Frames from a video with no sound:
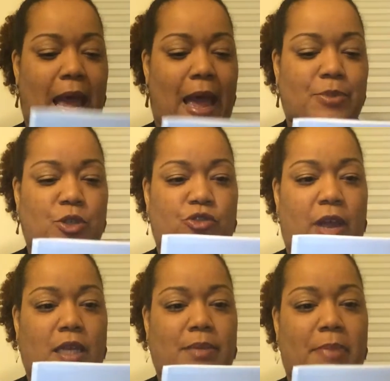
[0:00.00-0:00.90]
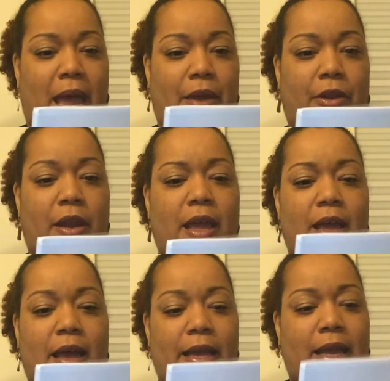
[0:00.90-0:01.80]
abstract pattern.
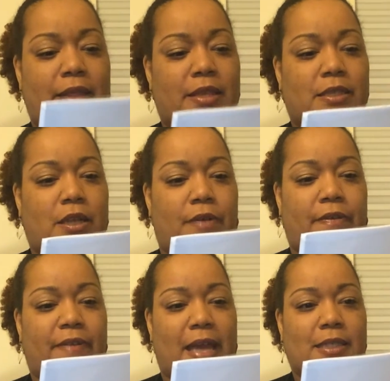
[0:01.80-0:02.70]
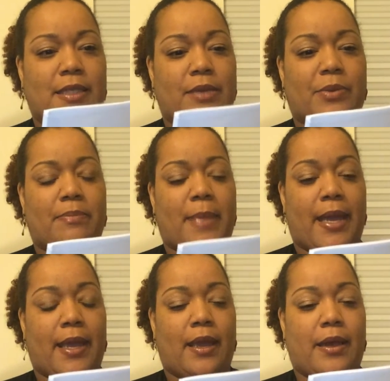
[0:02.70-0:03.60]
I got this off of Etsy with
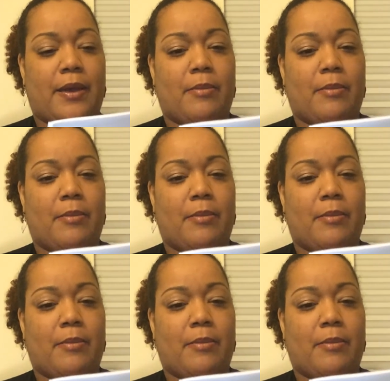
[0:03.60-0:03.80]
my